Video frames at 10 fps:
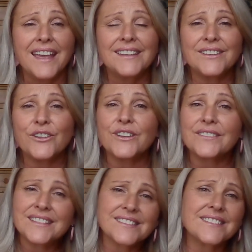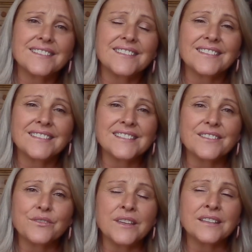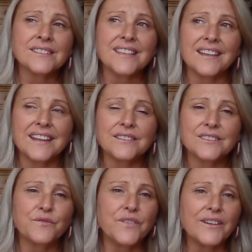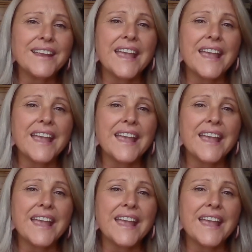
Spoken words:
You know, these are things that it's very